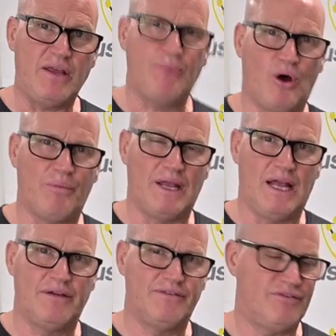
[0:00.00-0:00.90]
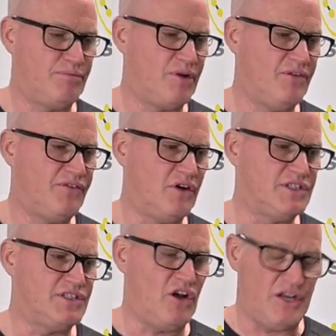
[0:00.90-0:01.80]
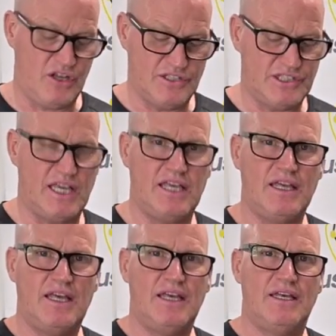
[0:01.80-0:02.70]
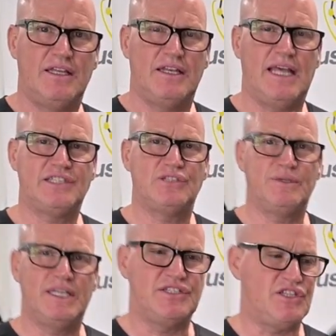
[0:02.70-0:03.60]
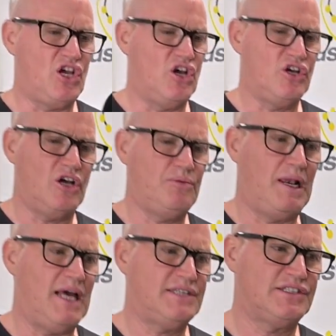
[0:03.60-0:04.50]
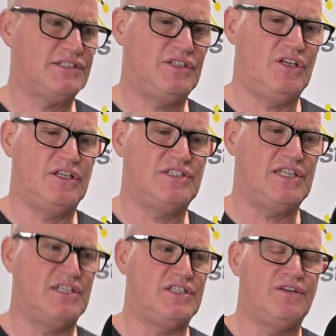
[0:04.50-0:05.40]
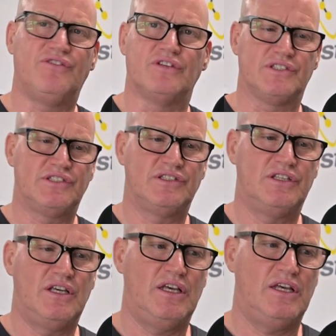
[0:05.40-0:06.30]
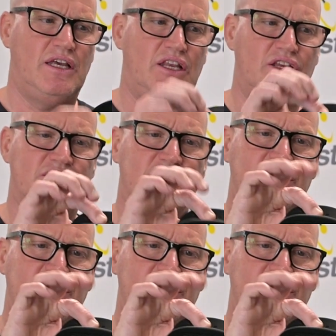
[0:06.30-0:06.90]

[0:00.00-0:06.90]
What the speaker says: popular from Profile Design. You can see next to it is the Ergo Plus. You can see the difference. You can see the